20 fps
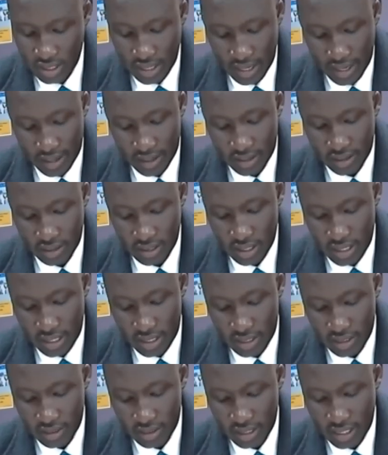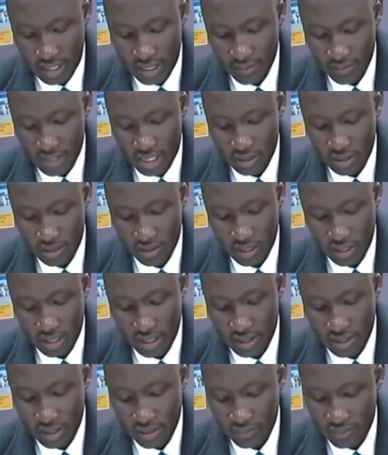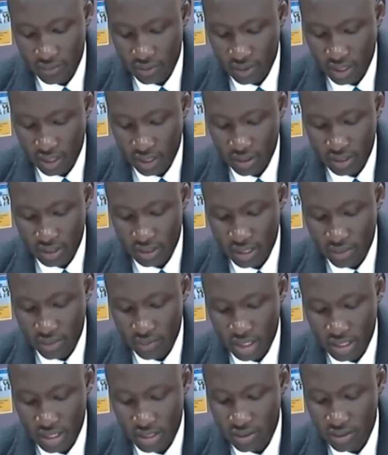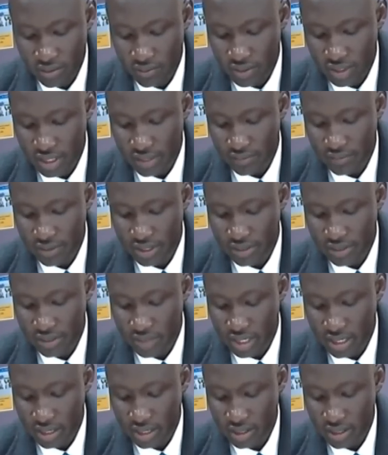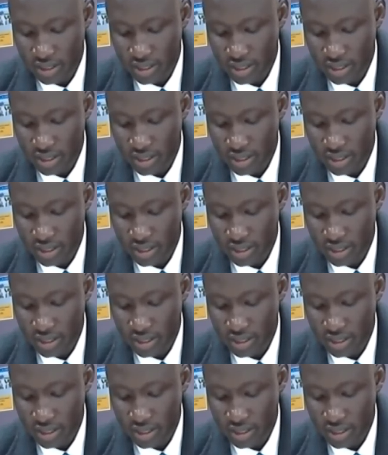and in coming together for our assembly with the premier